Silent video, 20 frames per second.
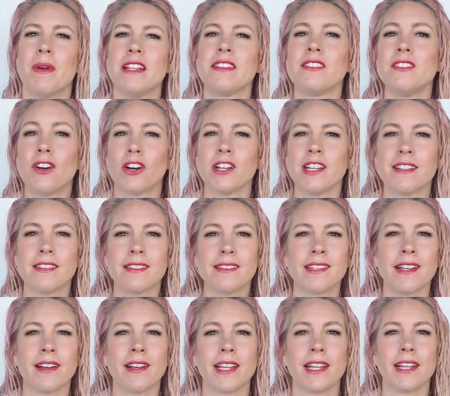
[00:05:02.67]
It's not
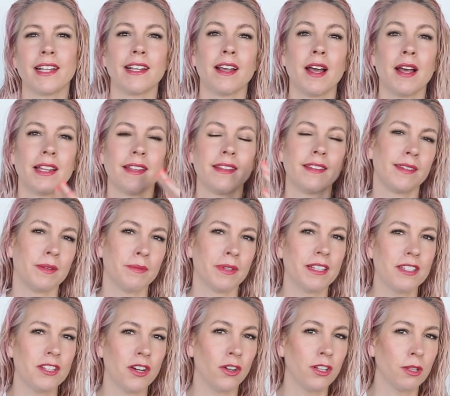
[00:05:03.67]
necessarily
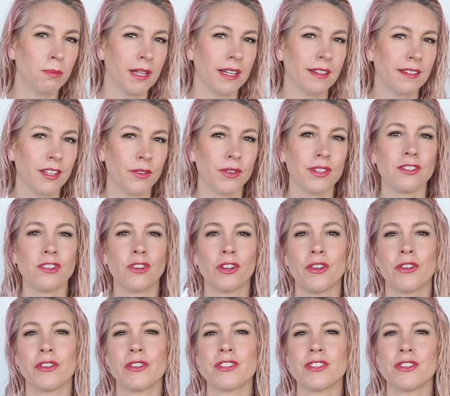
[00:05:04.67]
similar to Olaplex, so it's
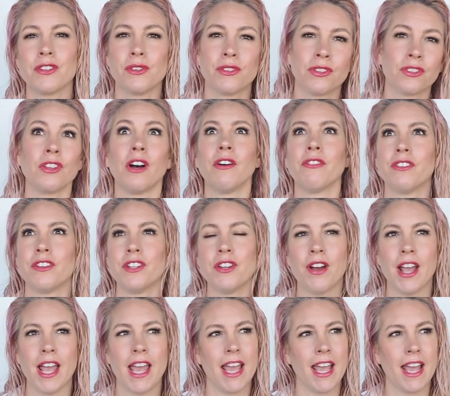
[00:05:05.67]
not going to soften
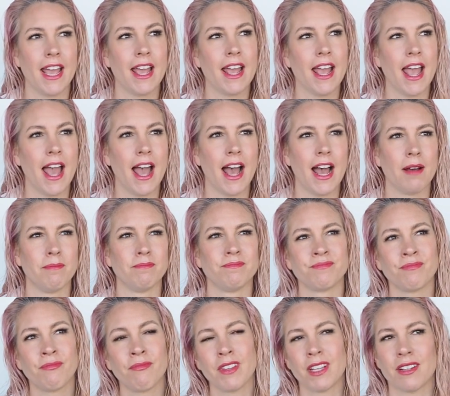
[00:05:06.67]
your hair
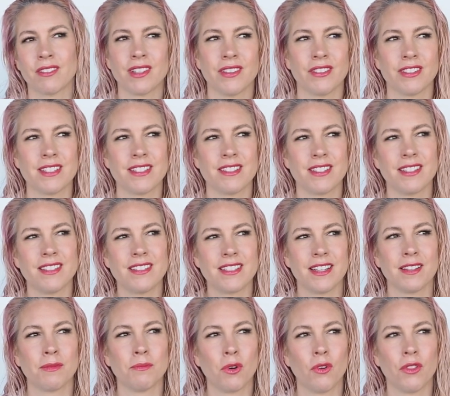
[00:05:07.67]
although this
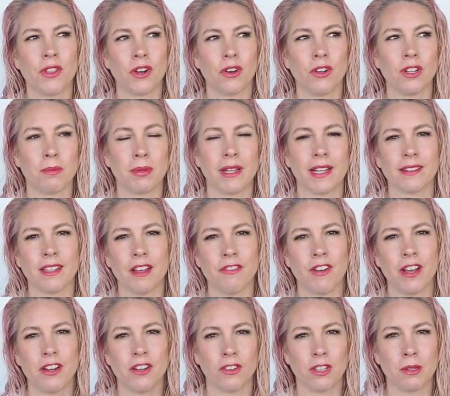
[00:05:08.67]
does more than Olaplex, I
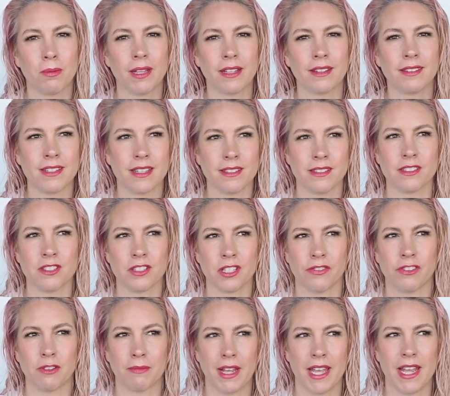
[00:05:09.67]
find Olaplex doesn't
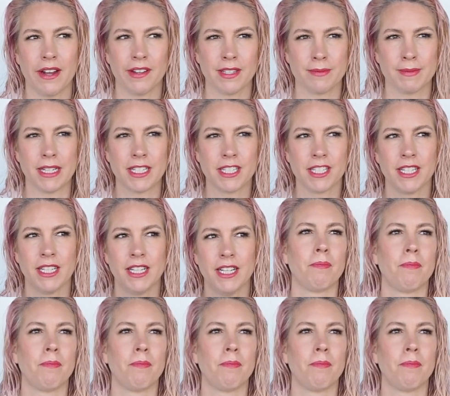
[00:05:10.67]
soften my hair as much.